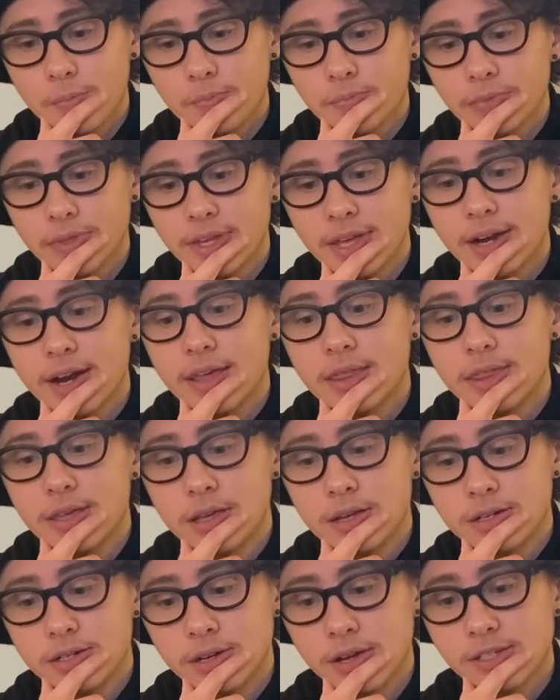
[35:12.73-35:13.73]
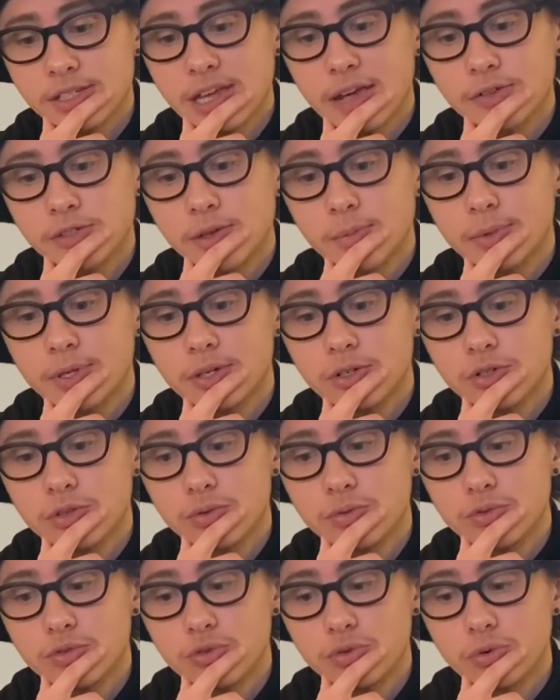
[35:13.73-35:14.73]
And I think it does have something to
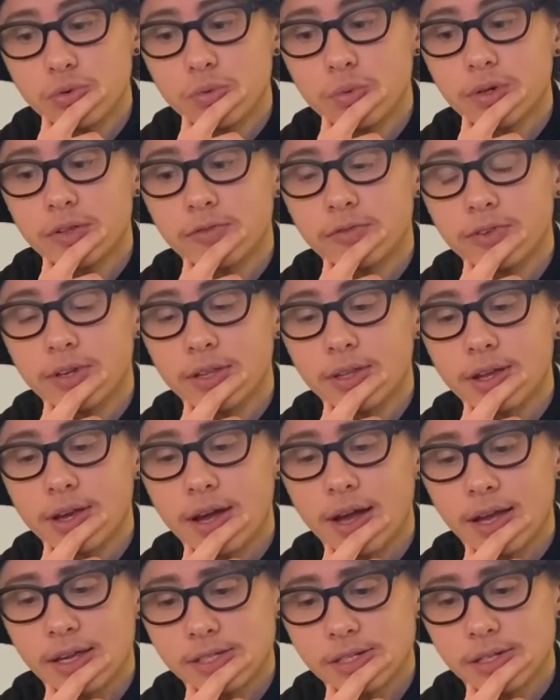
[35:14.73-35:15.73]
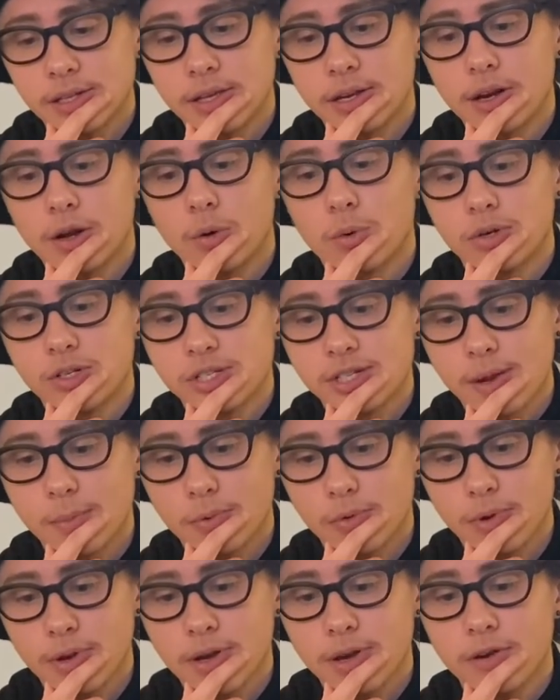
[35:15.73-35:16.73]
do with feeling isolated or
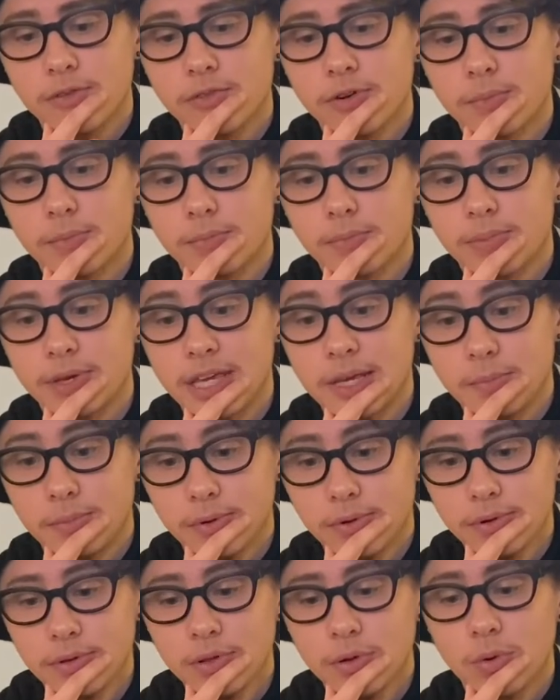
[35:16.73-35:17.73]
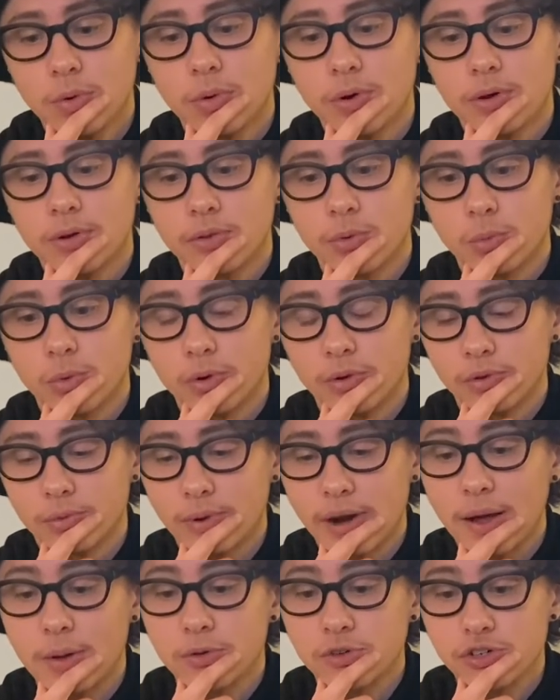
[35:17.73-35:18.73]
separated from people or the world
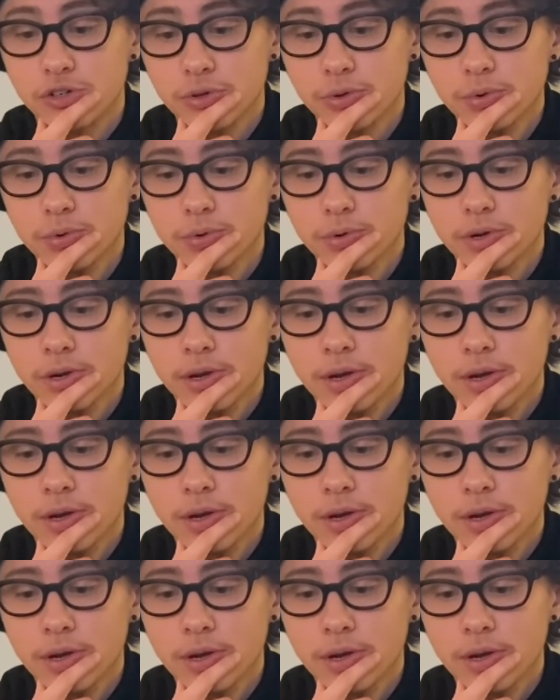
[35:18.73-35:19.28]
around you.